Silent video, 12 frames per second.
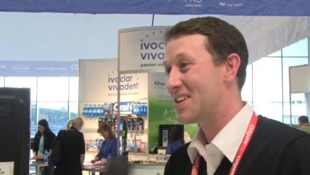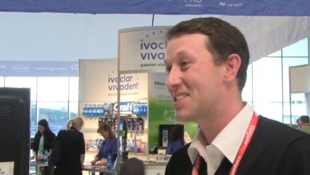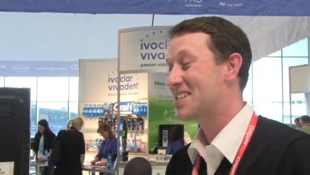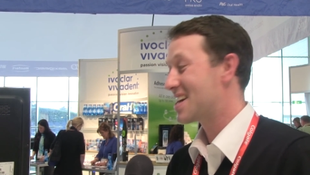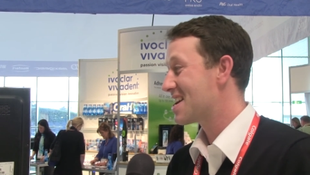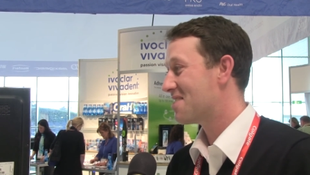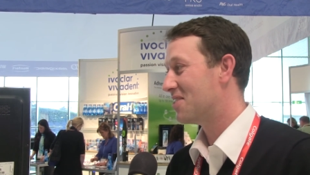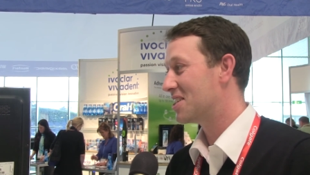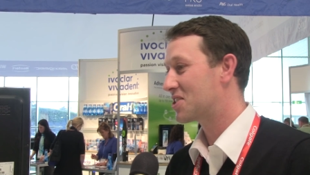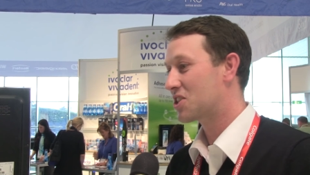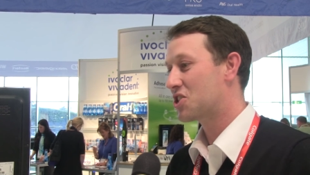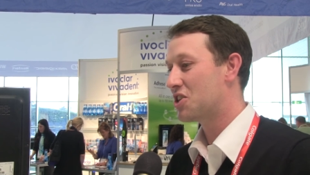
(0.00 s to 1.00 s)
So it's yeah, I mean
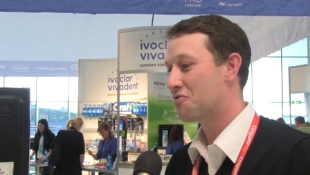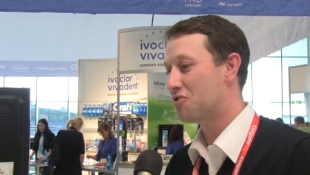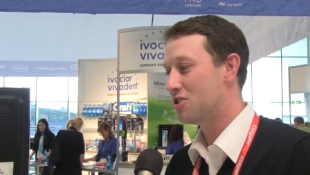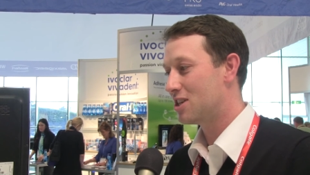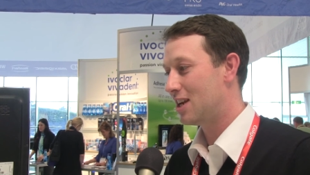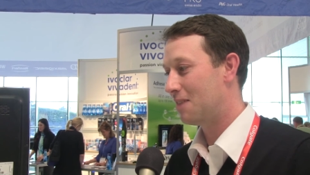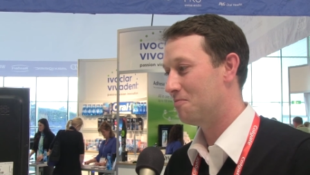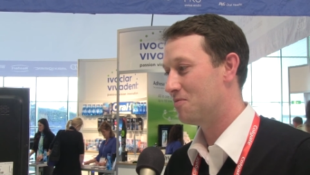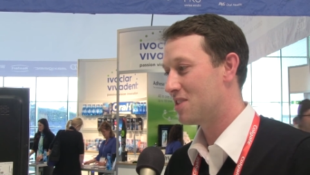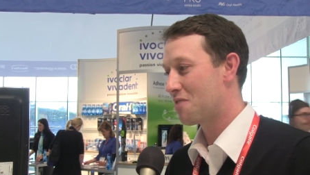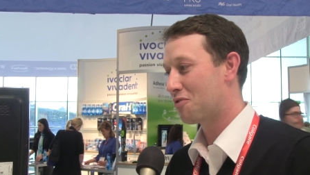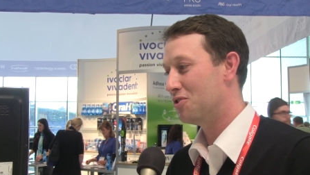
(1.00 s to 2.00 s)
it's such a different
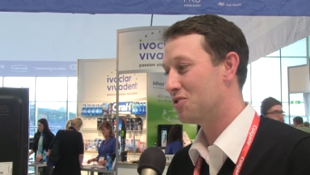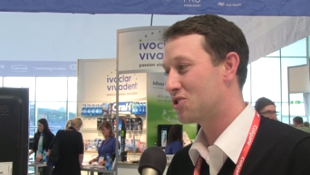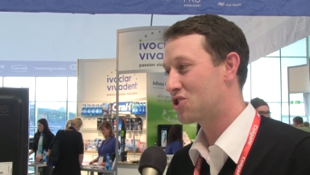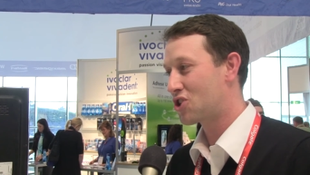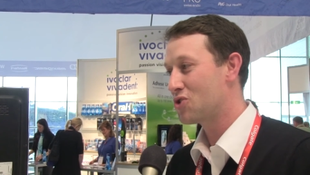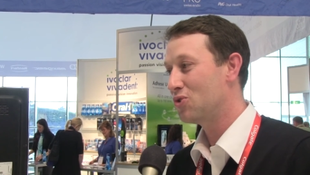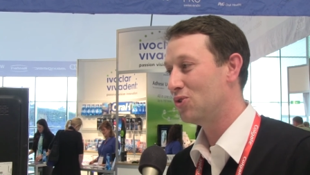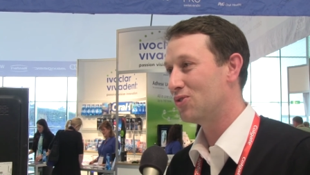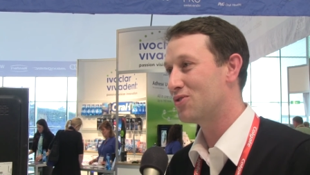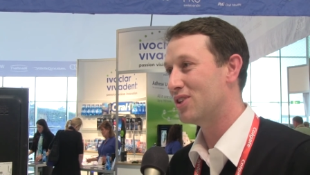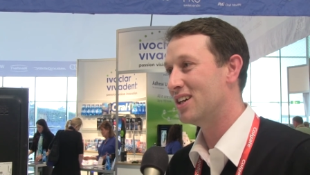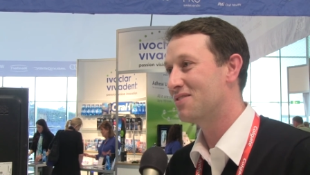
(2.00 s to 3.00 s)
um, different tool
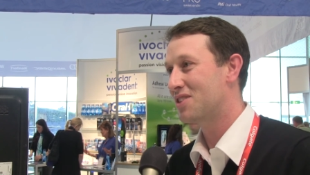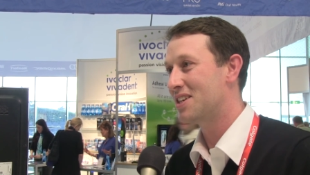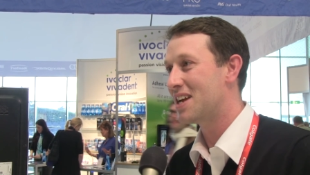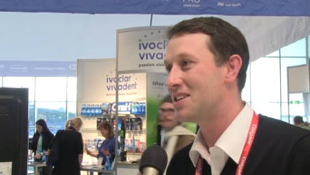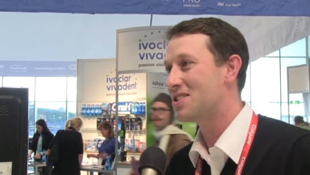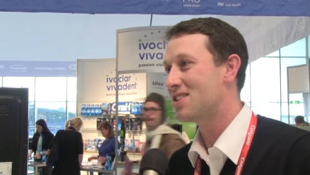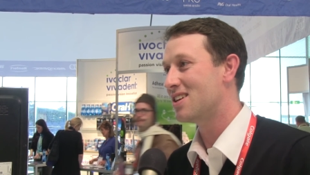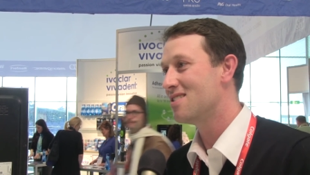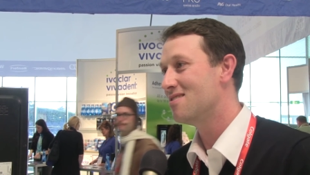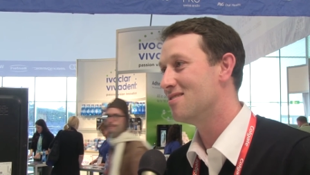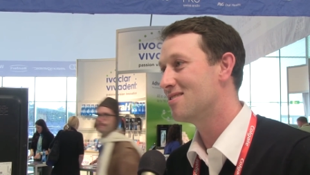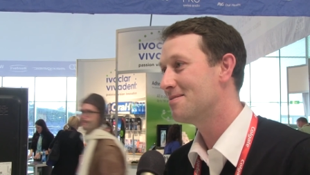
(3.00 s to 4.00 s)
for the for the dentist to
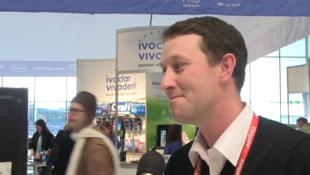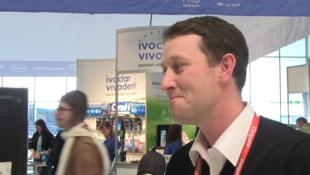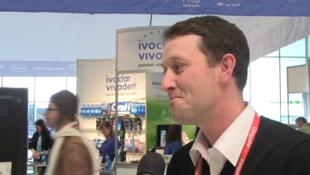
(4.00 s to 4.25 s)
use.